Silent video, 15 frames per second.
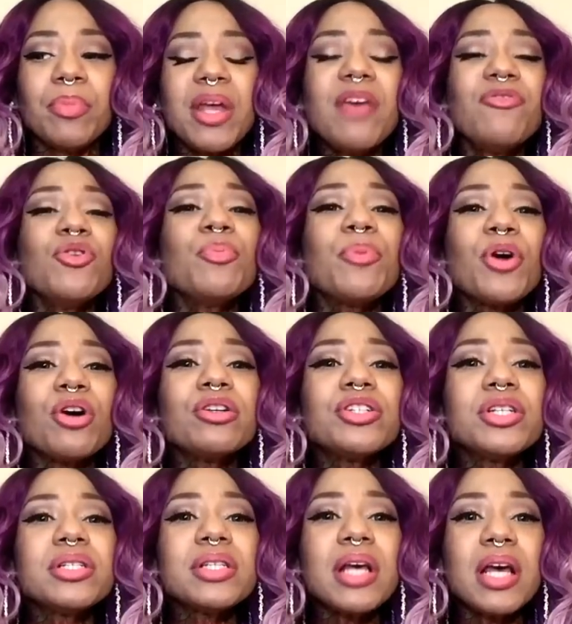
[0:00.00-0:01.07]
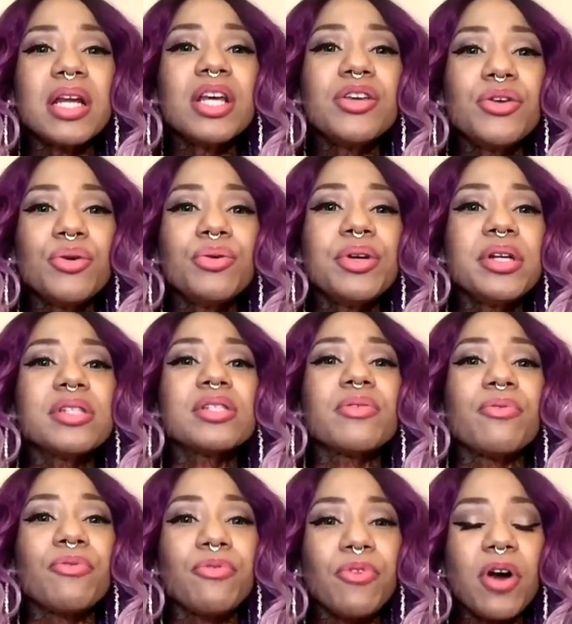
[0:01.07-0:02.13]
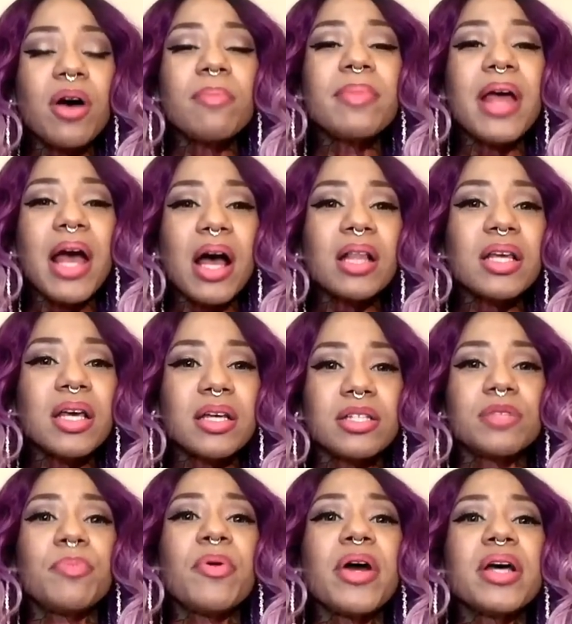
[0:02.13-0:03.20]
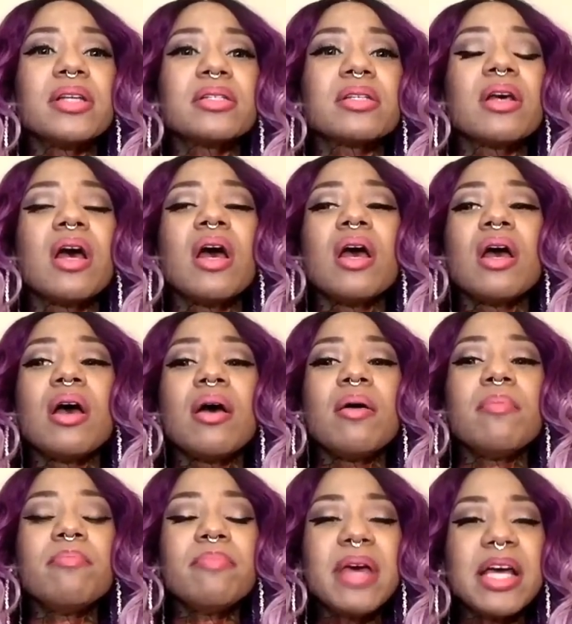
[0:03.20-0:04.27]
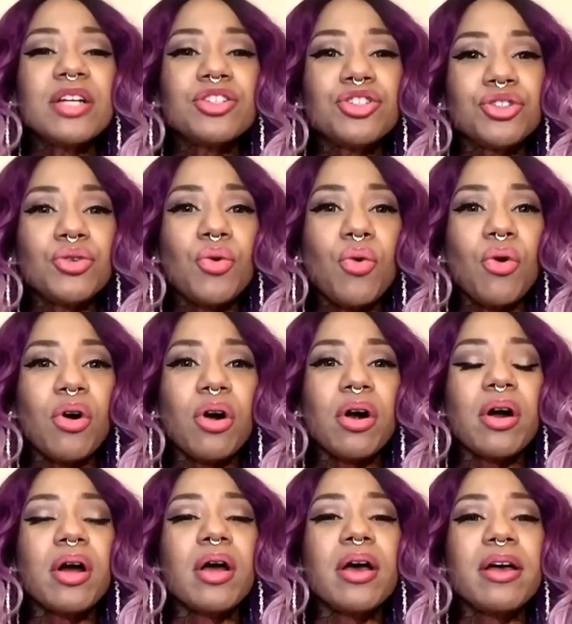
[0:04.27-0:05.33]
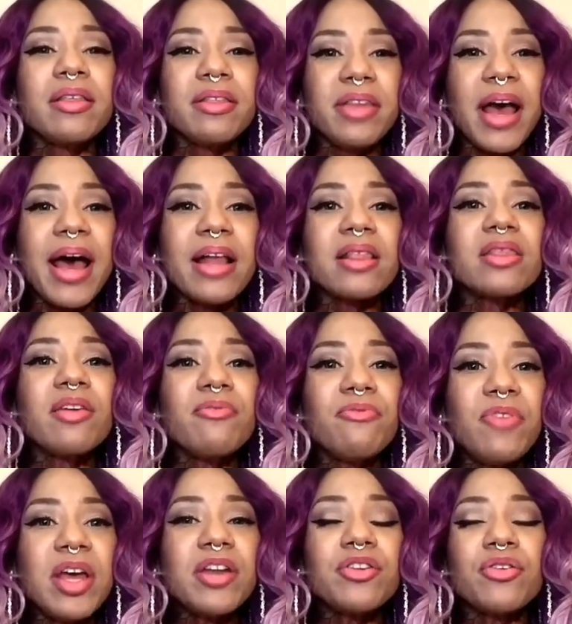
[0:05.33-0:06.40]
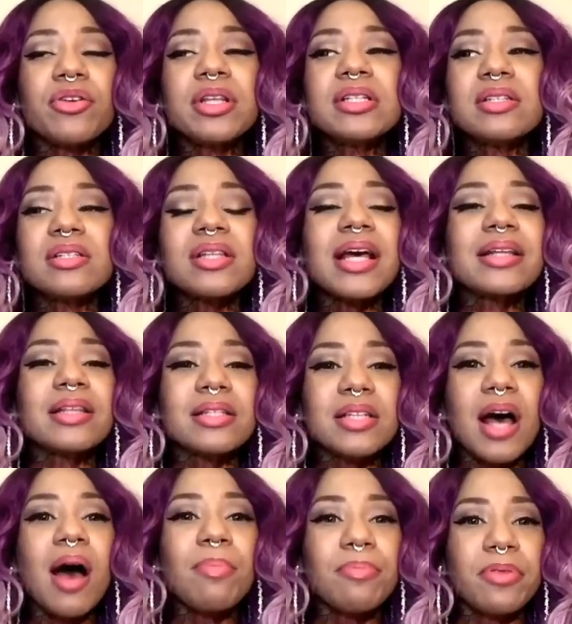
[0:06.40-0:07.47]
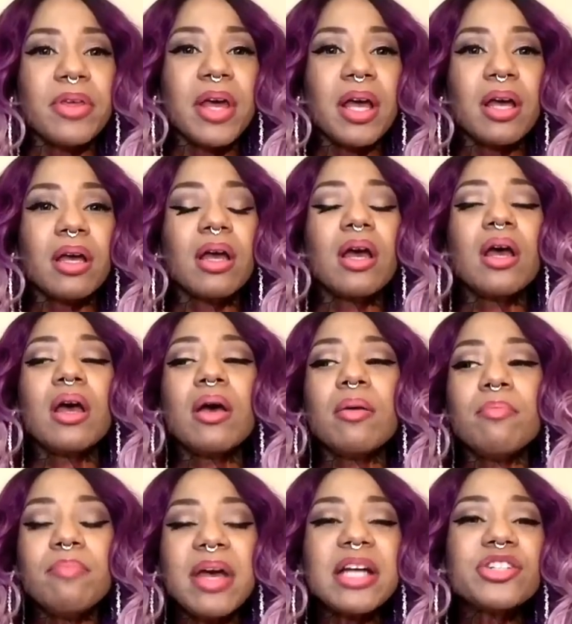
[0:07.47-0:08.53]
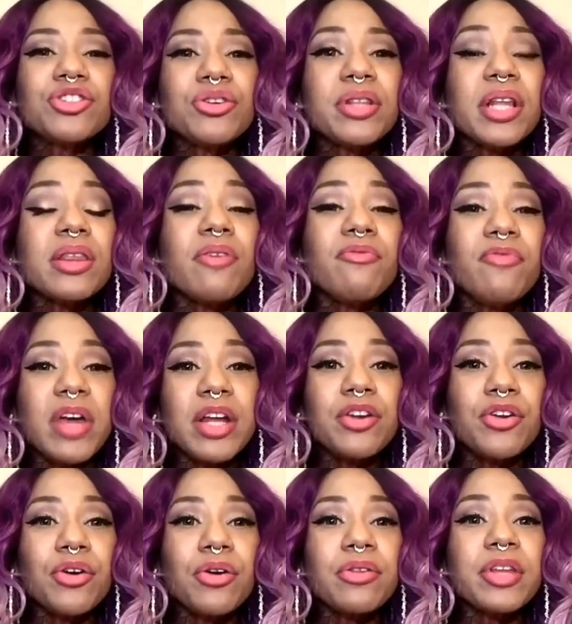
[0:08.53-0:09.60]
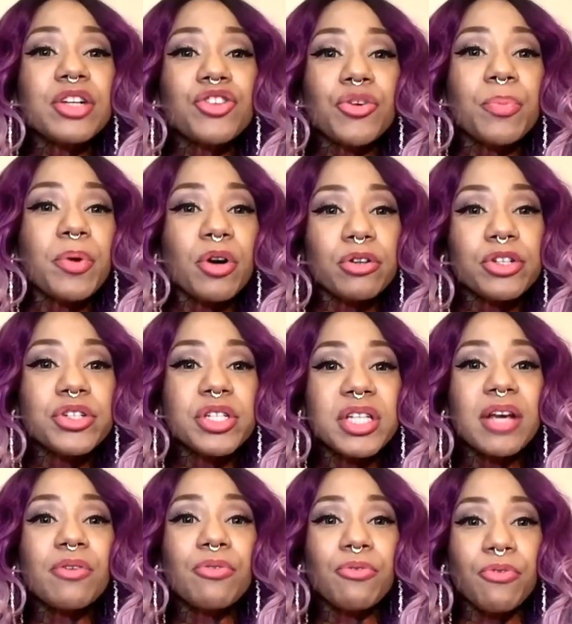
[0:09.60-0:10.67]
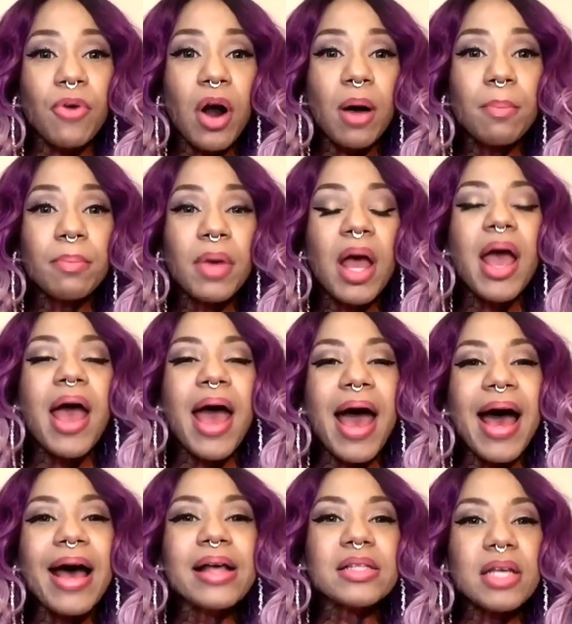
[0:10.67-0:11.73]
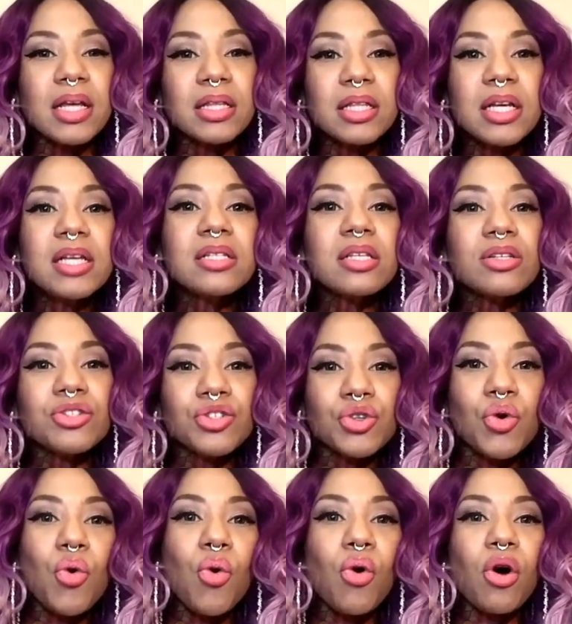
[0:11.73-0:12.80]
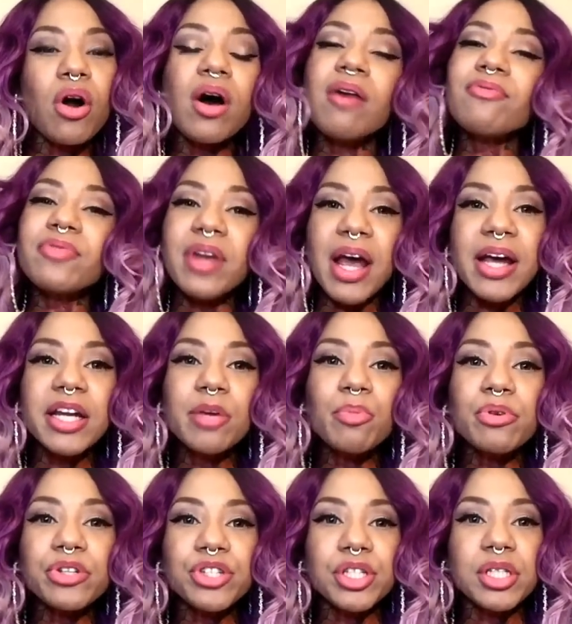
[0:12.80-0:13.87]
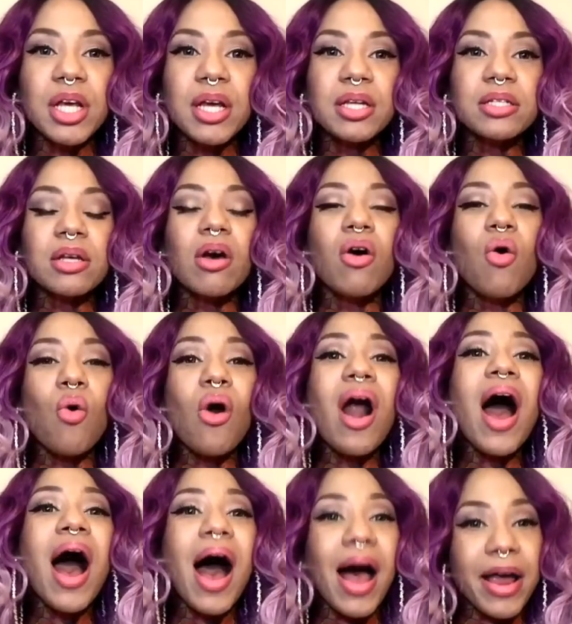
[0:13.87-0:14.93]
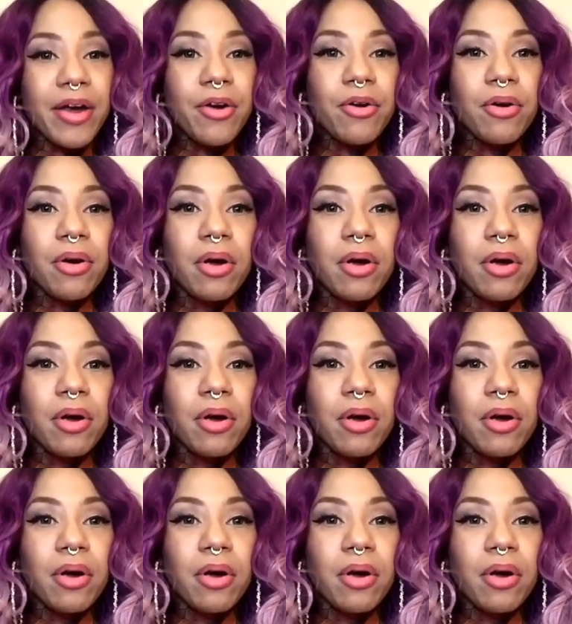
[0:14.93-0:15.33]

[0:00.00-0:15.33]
if you purchase any units from AliExpress, make sure that the vendor, this is like the top thing, make sure that the vendor that you're purchasing from has at least a score of 90% or higher.